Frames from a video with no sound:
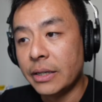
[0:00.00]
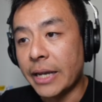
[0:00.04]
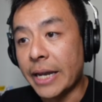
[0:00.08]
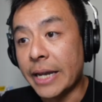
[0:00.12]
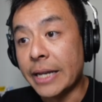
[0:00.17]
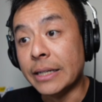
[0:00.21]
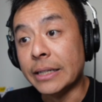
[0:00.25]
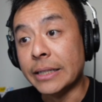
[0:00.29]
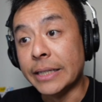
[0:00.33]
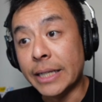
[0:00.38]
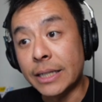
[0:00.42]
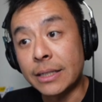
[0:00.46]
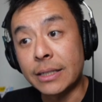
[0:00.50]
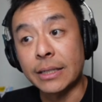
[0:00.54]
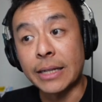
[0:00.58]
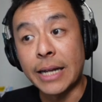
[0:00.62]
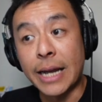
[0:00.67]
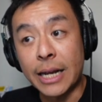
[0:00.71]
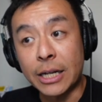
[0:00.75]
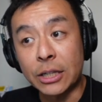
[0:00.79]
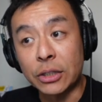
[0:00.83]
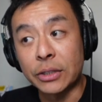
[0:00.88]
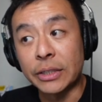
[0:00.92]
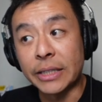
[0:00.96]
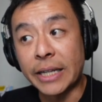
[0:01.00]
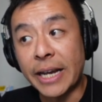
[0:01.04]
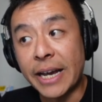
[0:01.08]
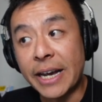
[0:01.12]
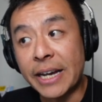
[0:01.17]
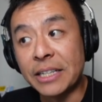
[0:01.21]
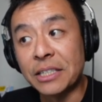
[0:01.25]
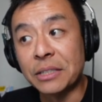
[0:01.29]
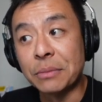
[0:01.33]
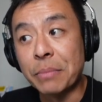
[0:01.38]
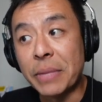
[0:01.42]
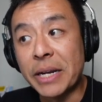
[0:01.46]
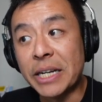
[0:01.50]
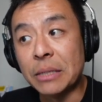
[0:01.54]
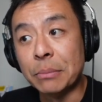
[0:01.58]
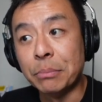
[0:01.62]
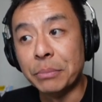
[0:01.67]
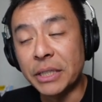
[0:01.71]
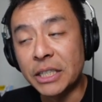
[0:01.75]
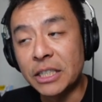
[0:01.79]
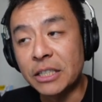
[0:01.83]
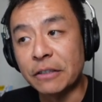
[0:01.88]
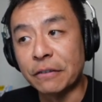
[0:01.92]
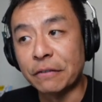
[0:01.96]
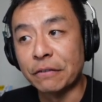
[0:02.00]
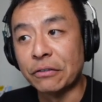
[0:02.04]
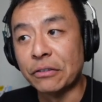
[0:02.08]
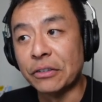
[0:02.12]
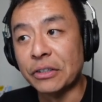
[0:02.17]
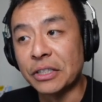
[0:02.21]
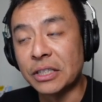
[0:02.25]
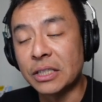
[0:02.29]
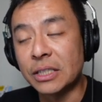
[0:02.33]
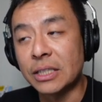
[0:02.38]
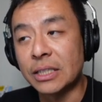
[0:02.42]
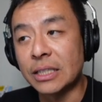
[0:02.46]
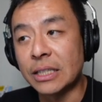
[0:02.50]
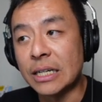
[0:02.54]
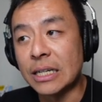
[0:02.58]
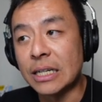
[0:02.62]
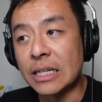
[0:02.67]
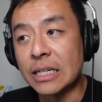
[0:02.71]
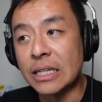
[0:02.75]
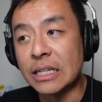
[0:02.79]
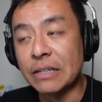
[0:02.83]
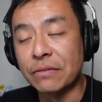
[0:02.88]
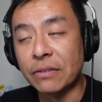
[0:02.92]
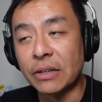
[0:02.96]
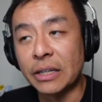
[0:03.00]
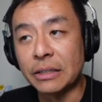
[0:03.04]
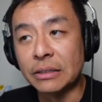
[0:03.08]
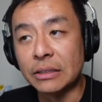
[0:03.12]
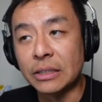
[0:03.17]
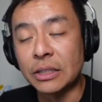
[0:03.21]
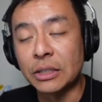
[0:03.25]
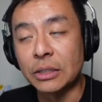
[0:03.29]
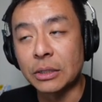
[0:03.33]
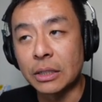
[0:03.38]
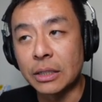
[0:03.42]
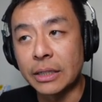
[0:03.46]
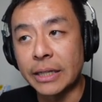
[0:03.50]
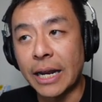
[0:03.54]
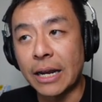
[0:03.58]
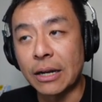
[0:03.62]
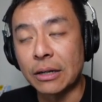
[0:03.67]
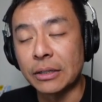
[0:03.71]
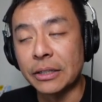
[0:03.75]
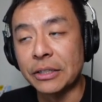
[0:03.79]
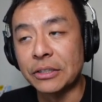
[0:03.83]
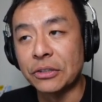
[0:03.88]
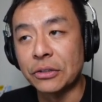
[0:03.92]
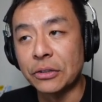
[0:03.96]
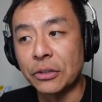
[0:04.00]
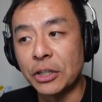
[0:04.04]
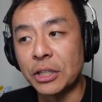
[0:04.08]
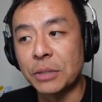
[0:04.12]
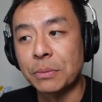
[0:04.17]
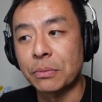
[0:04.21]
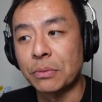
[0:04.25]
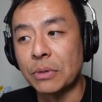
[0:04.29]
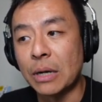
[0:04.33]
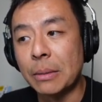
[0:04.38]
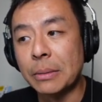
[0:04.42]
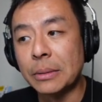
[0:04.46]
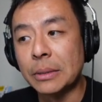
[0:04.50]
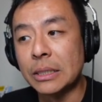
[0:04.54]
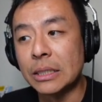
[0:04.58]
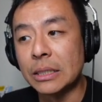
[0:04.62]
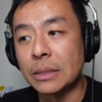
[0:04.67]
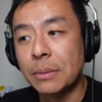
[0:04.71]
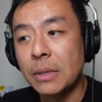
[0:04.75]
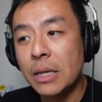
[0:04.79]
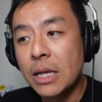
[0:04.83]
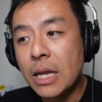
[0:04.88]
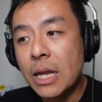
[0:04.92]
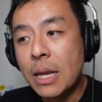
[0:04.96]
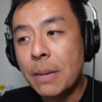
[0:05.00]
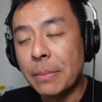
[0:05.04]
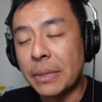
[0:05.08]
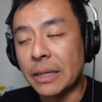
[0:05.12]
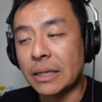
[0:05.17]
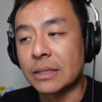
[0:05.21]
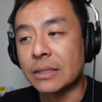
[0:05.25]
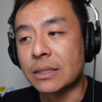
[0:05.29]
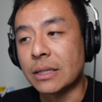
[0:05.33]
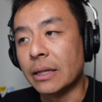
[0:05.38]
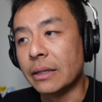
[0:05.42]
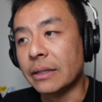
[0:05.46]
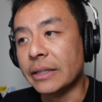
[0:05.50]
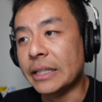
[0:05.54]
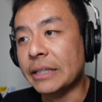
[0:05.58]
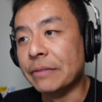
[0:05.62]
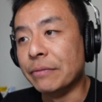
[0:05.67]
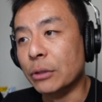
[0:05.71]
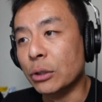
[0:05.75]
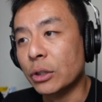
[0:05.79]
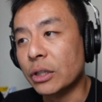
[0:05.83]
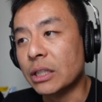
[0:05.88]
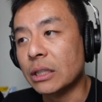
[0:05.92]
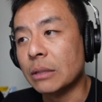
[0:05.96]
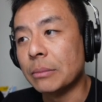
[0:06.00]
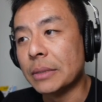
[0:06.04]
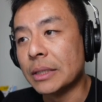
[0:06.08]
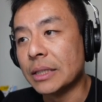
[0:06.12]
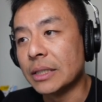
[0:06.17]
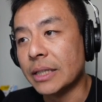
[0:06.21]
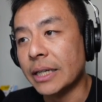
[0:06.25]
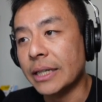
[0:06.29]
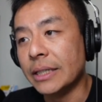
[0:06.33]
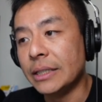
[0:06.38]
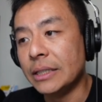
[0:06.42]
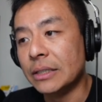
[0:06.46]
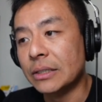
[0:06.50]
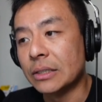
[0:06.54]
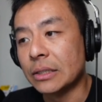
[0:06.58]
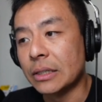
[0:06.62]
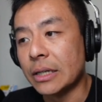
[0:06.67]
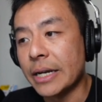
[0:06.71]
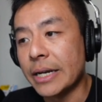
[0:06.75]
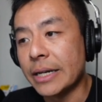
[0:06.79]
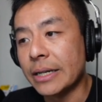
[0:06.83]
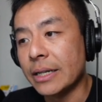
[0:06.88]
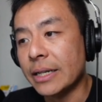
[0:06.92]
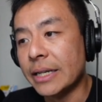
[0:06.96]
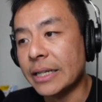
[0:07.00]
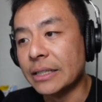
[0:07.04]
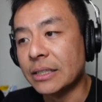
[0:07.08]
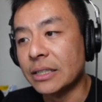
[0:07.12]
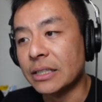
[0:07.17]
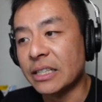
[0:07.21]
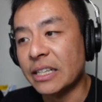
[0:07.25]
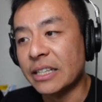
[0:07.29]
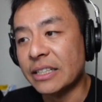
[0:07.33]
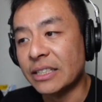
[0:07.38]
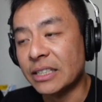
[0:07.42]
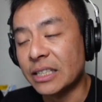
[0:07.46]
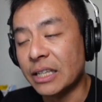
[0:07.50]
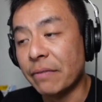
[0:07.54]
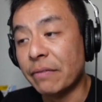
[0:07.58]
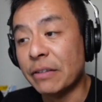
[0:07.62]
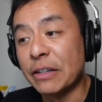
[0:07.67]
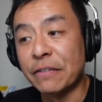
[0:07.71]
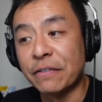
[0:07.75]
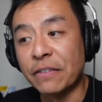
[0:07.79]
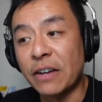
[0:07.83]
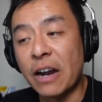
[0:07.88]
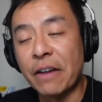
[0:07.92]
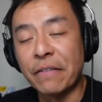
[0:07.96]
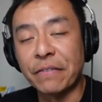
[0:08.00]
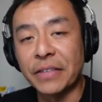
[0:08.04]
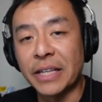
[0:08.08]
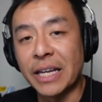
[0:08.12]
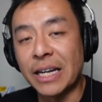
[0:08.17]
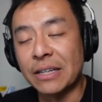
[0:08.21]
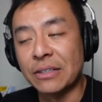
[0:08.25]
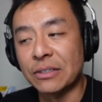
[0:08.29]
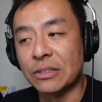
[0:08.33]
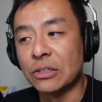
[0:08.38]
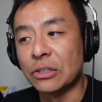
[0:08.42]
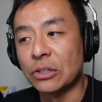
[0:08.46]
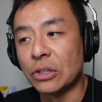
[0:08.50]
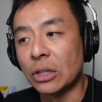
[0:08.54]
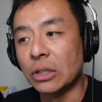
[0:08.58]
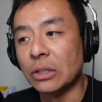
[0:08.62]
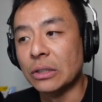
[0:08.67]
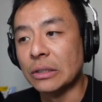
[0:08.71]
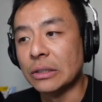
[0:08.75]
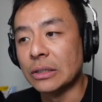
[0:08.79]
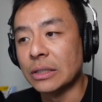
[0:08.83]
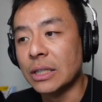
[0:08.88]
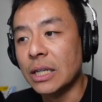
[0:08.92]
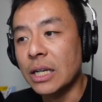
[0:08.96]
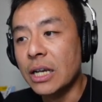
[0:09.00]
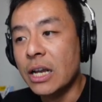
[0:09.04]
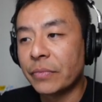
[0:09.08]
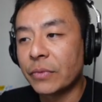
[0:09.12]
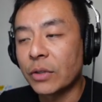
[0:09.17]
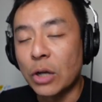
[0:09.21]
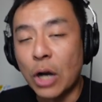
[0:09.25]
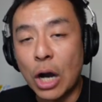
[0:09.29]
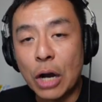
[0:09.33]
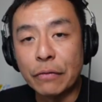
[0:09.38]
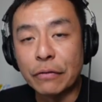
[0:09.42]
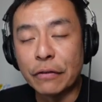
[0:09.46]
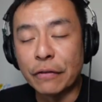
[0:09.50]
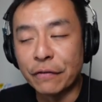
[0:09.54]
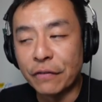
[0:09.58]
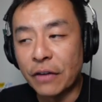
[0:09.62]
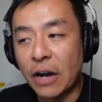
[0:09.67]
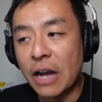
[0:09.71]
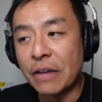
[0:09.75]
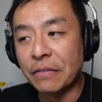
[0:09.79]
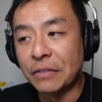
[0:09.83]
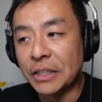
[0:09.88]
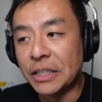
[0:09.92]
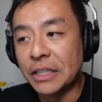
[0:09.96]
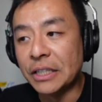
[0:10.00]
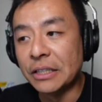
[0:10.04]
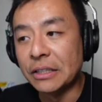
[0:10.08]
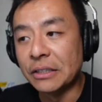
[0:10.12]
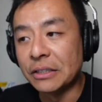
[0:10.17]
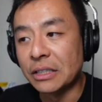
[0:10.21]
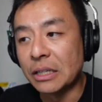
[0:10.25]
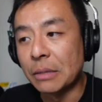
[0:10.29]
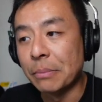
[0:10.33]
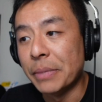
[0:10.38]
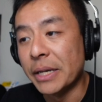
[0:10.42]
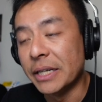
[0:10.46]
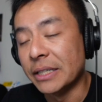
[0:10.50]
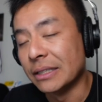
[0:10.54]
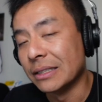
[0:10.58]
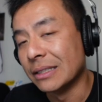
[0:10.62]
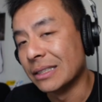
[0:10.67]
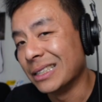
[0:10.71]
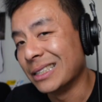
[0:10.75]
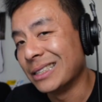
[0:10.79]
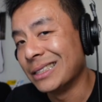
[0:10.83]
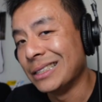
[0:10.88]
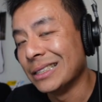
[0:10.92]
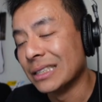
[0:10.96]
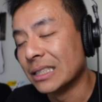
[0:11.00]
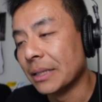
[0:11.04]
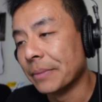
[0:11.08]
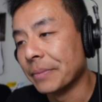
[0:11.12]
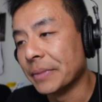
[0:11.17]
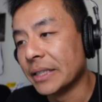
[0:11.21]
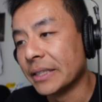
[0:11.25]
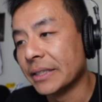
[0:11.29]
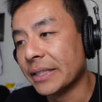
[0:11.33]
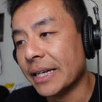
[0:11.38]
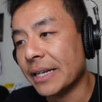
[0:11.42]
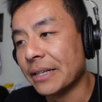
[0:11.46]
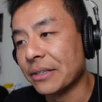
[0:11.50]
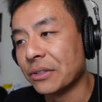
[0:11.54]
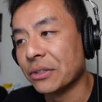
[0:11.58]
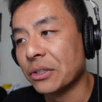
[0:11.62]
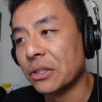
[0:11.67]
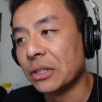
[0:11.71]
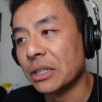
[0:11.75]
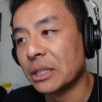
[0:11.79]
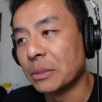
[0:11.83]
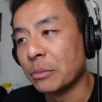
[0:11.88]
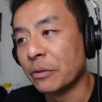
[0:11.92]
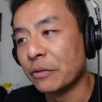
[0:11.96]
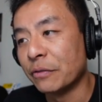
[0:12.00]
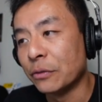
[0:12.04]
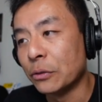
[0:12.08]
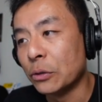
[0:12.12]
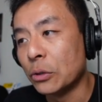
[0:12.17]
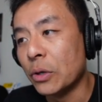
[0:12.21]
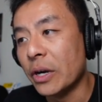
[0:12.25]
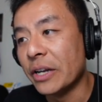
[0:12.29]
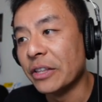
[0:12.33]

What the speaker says: And yes, it actually has made a big difference if I just calculate to those parameters. Because suddenly, if you look at the Mercedes side, it's $75,000 over 5 years compared to $60-something thousand before.